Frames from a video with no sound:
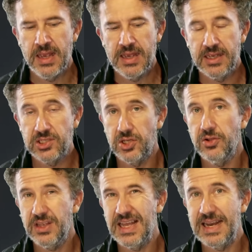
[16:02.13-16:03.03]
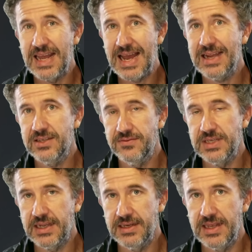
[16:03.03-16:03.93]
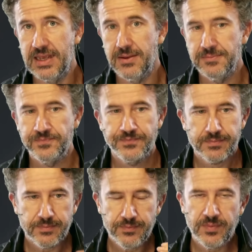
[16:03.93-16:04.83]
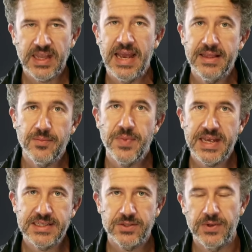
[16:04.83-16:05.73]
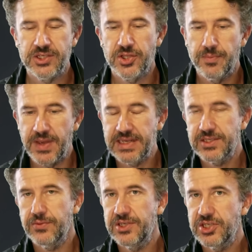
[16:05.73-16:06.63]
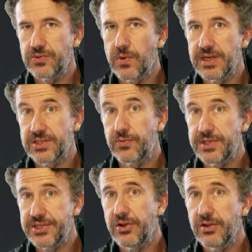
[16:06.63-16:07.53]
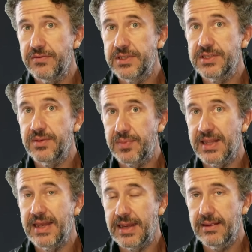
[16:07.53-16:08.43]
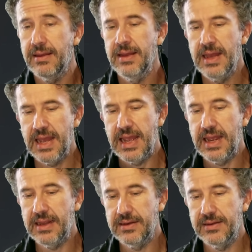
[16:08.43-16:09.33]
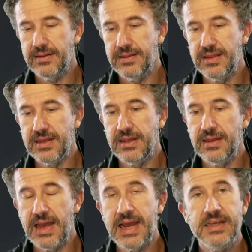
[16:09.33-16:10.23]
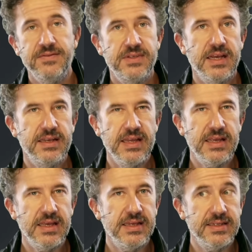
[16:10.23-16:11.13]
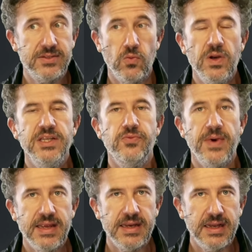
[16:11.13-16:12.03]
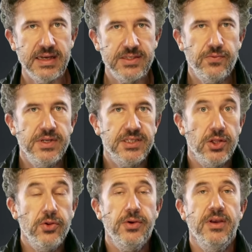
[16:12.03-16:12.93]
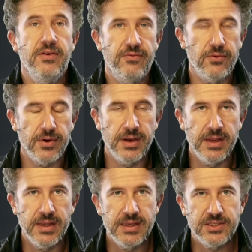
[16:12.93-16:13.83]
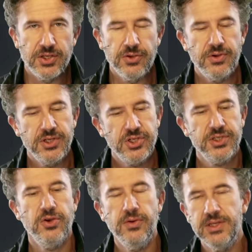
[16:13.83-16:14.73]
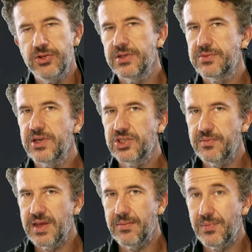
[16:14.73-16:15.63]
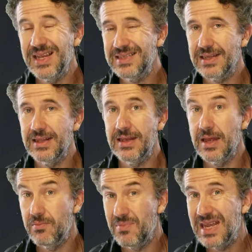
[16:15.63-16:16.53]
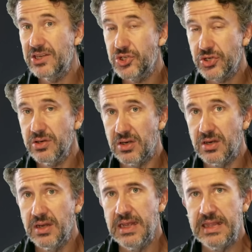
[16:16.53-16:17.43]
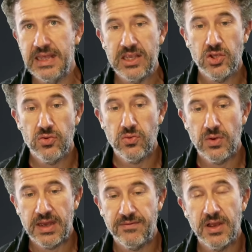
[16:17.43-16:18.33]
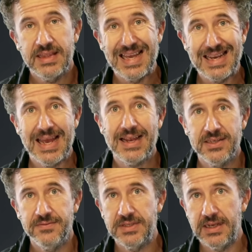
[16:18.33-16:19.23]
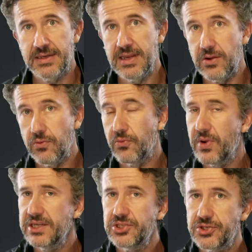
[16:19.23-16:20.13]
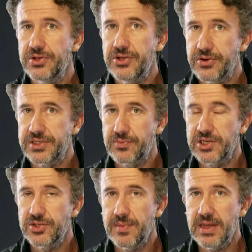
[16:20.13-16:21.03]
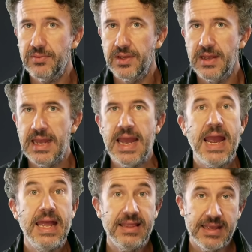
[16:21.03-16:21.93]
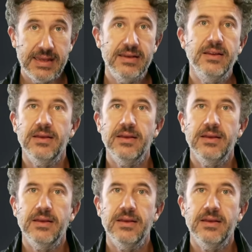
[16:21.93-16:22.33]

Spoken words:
is to look at that active technique and the base switch. The base switch is what it's resolved to playing, and the active technique is what it's recognized, what it's looking for. So you can just go into your expression map basically and make sure that you have got that active technique registered in your expression map, and then